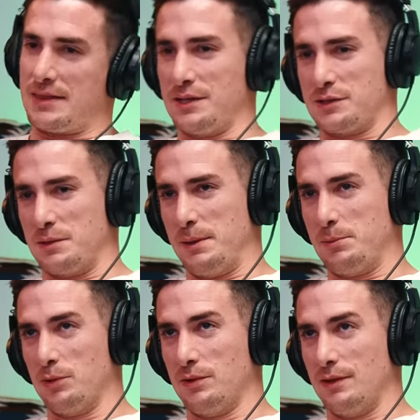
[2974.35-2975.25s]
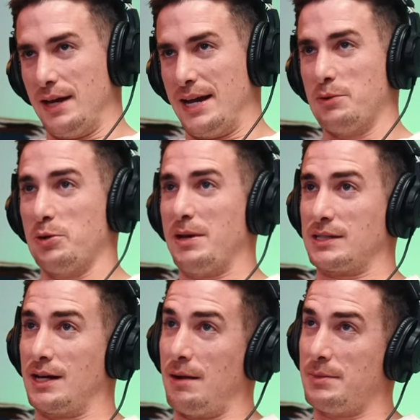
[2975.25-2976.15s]
I think some people, anyone who
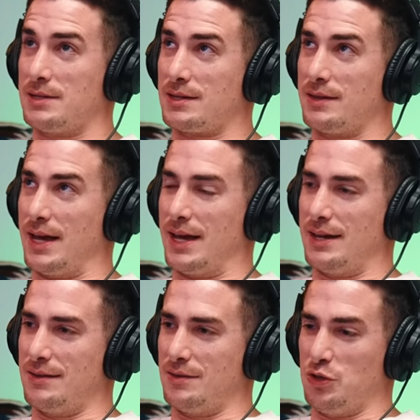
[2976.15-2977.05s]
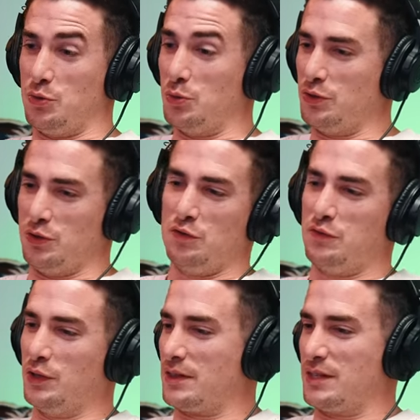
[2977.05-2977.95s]
makes a comment that
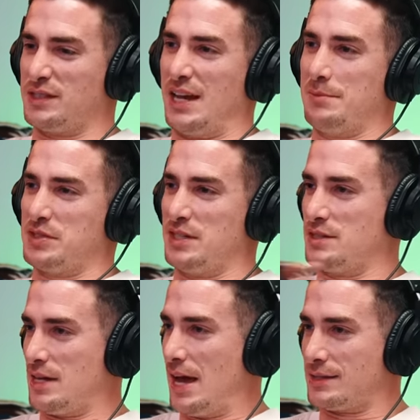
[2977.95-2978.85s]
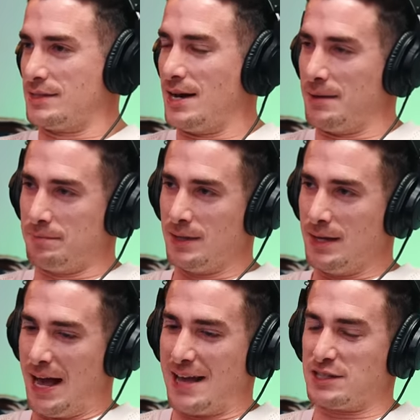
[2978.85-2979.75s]
you've looked the same since X time,
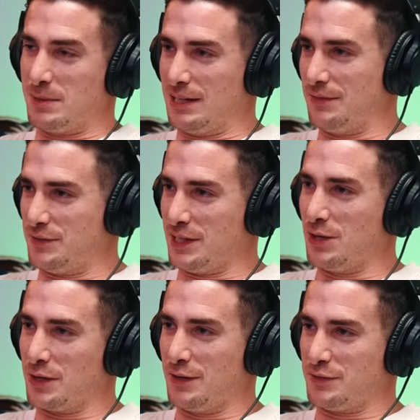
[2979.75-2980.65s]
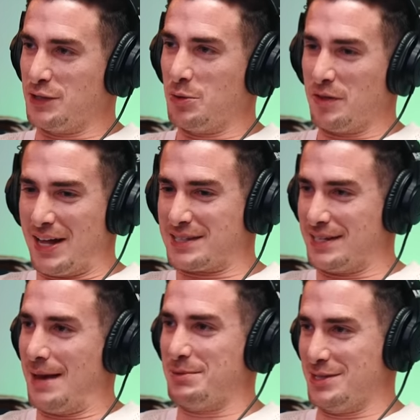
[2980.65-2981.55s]
hasn't been lifting long enough to know that that's
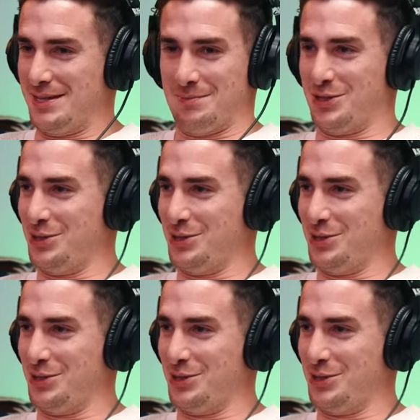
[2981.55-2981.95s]
going to happen to them